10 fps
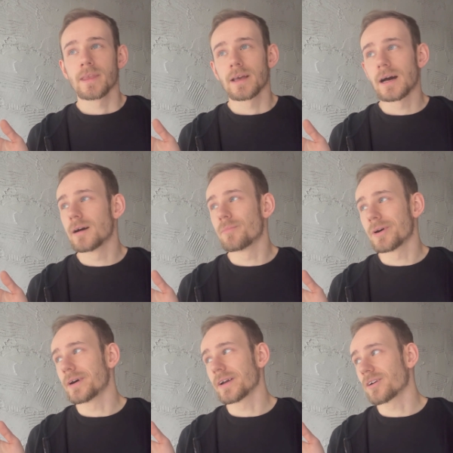
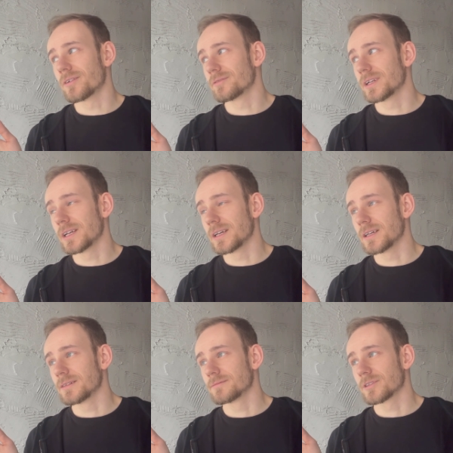But I can't
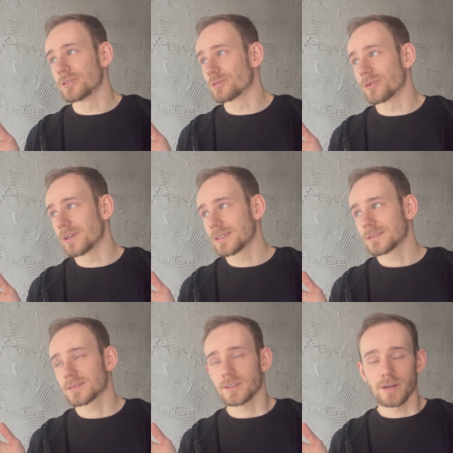really control it,
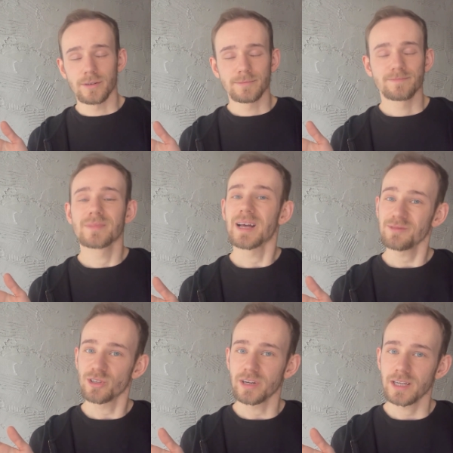so I'm
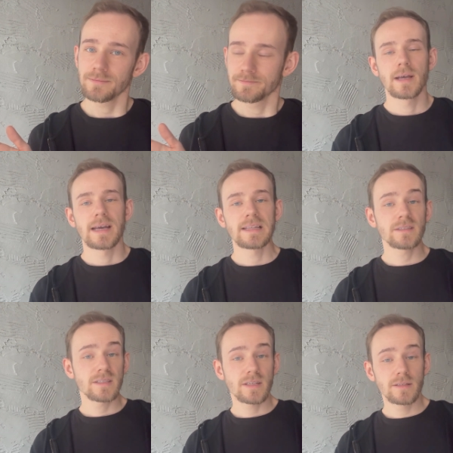sorry.
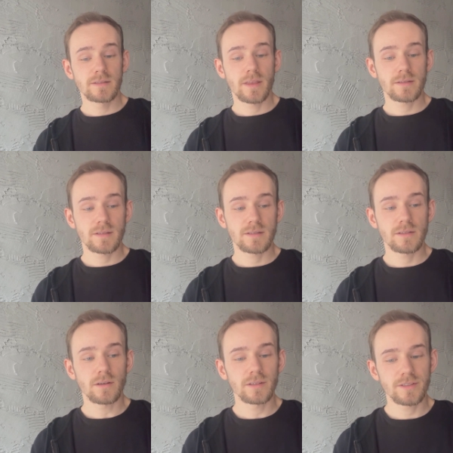And since this is
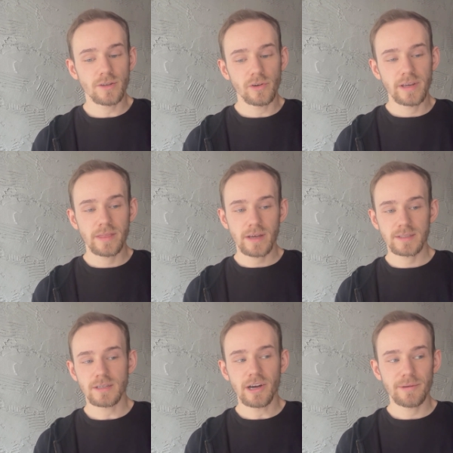the only song in
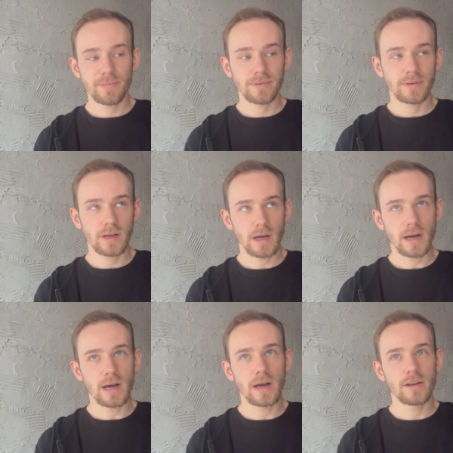that type,
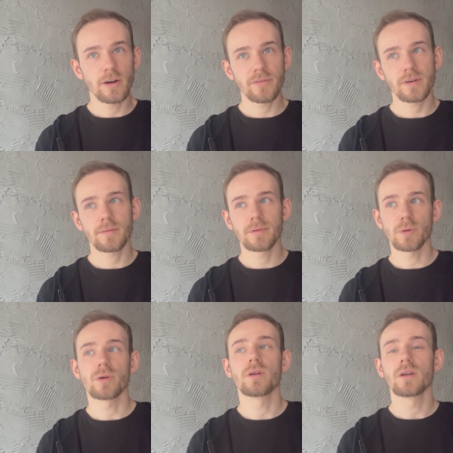I know there are
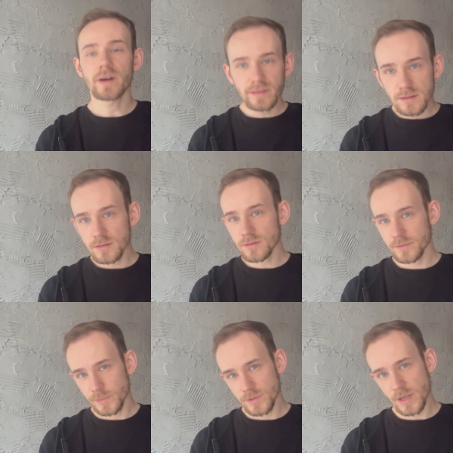people who like that sort
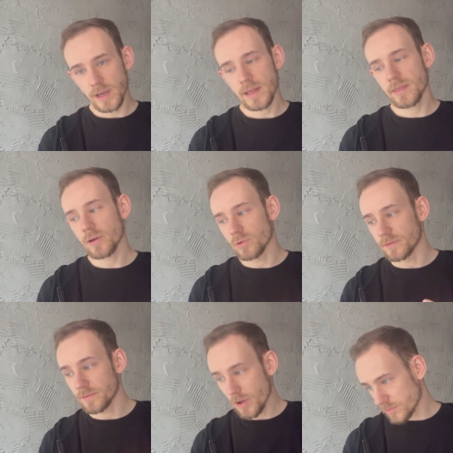of music and they will
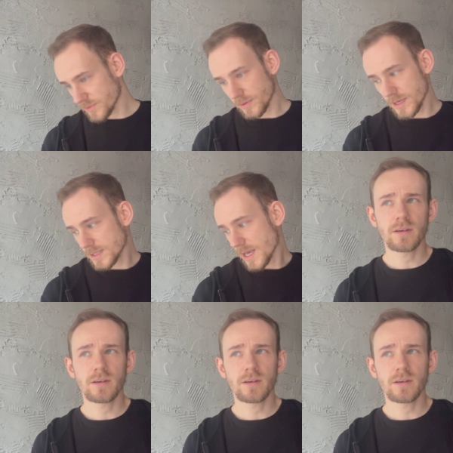vote for it.